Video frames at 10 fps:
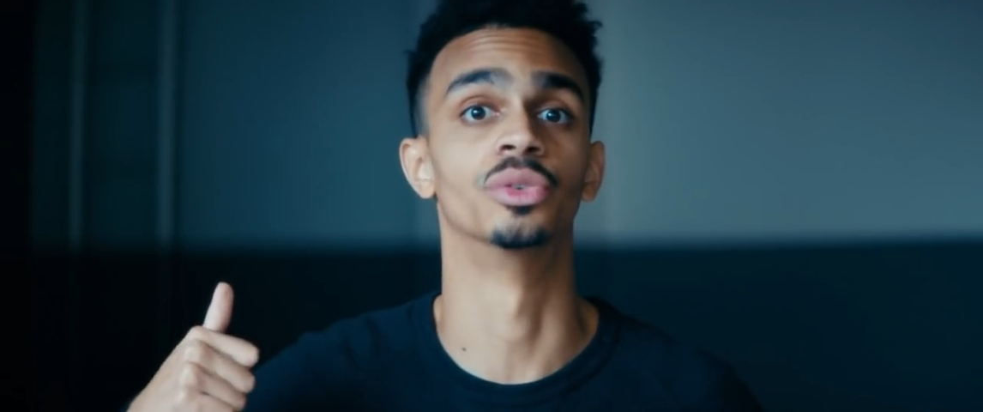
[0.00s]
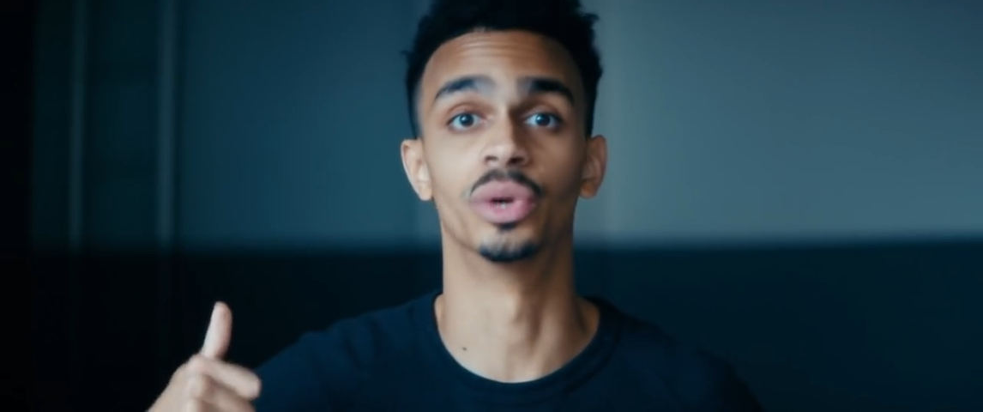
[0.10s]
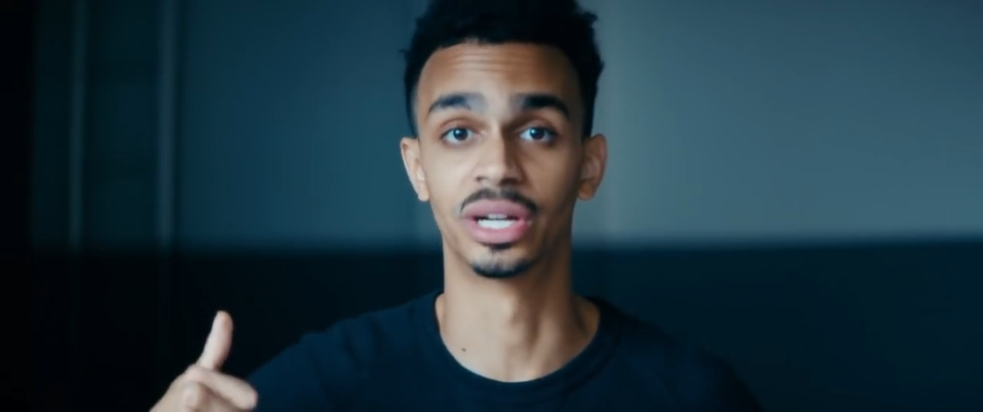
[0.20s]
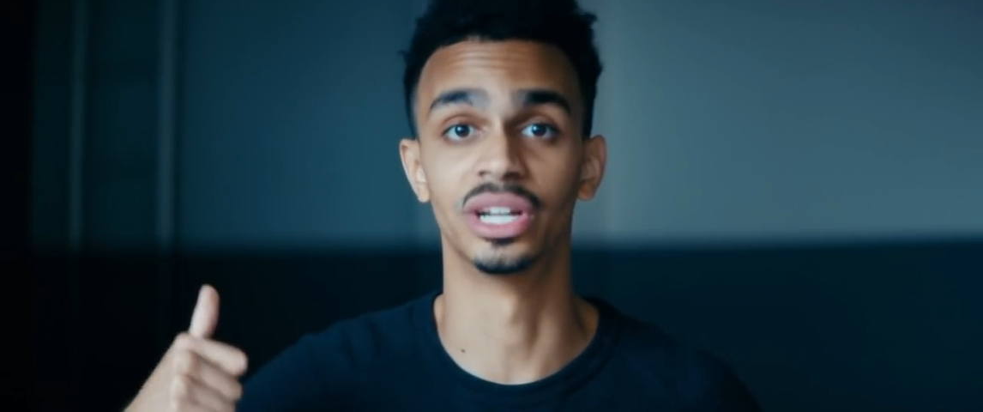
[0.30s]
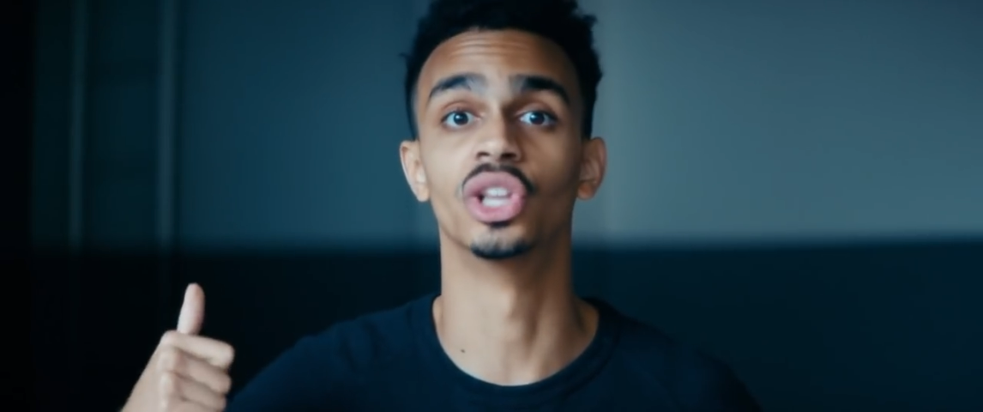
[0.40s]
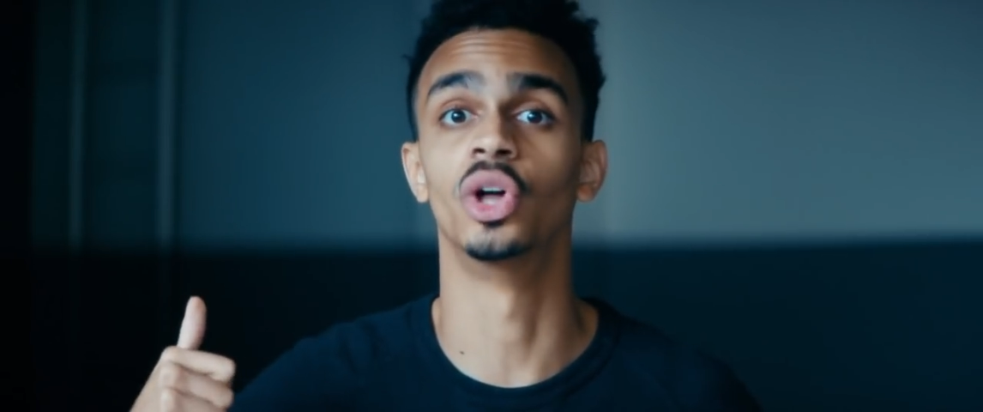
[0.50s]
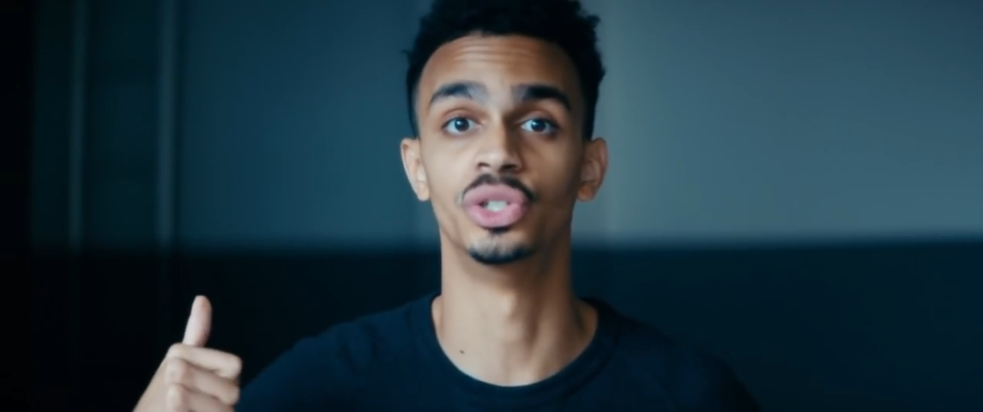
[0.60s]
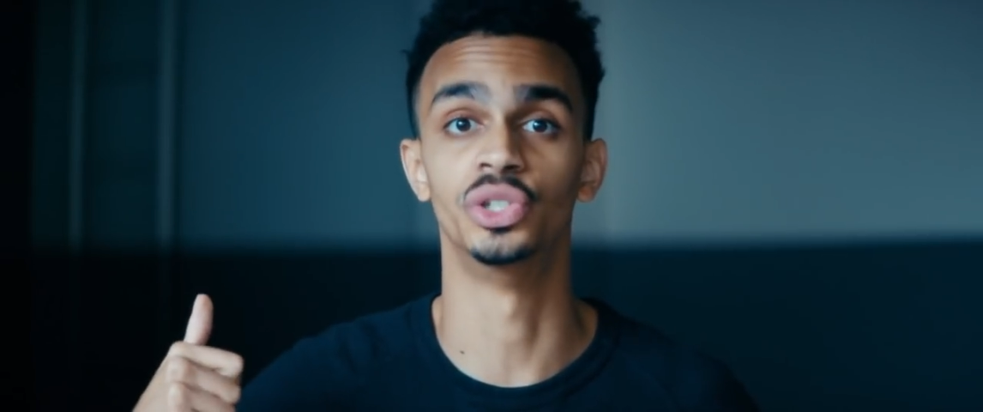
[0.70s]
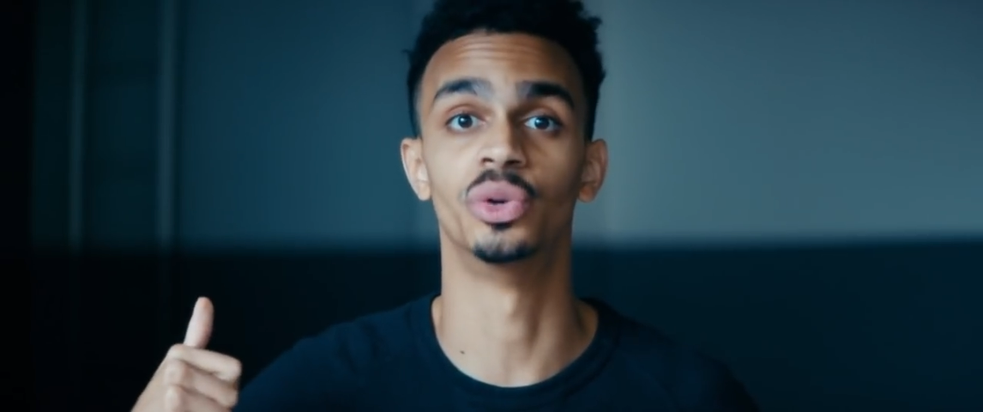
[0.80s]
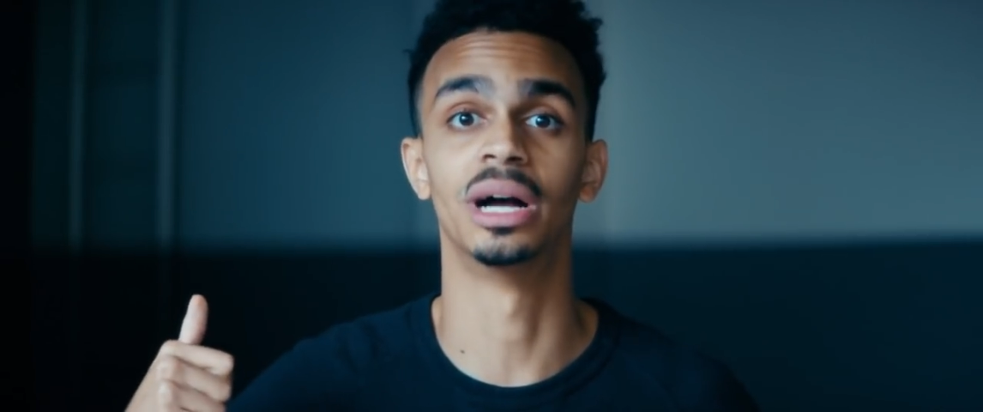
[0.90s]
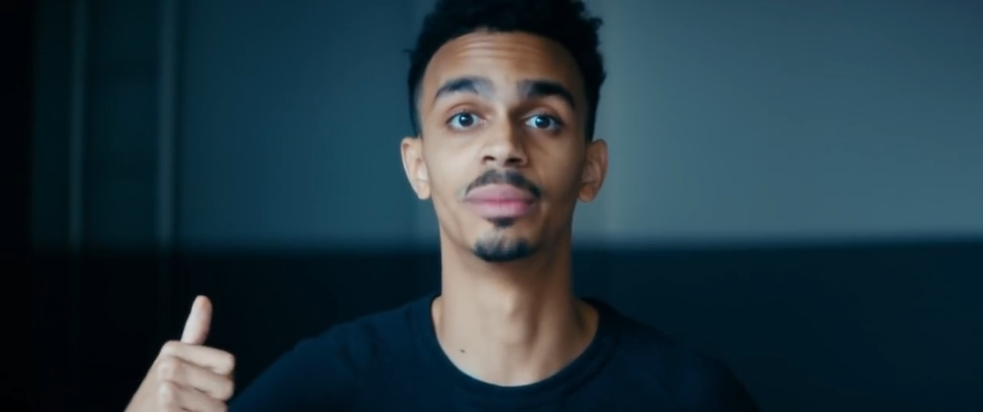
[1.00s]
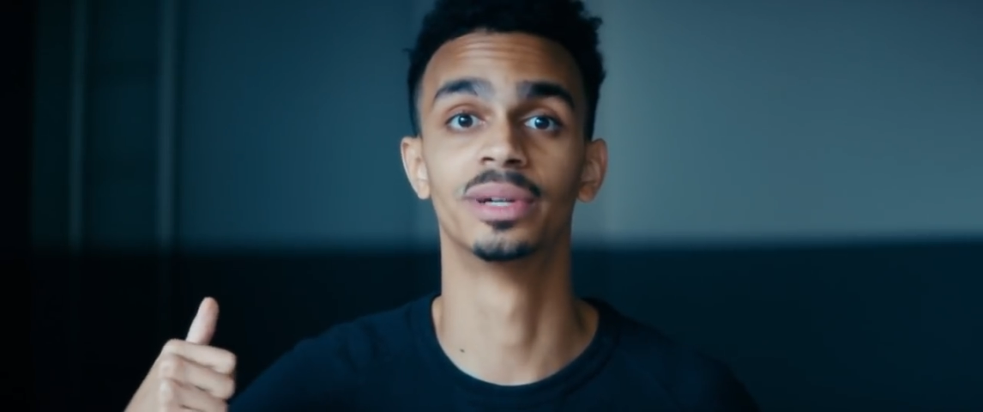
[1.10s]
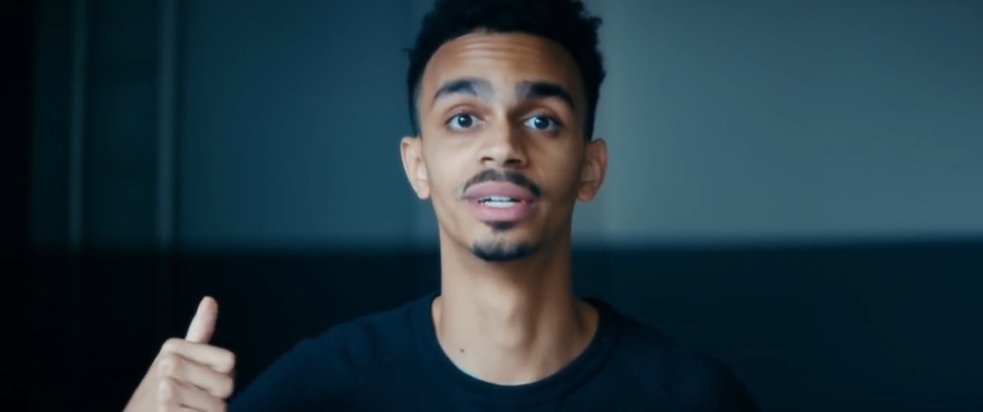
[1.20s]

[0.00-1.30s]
We're going to load you up.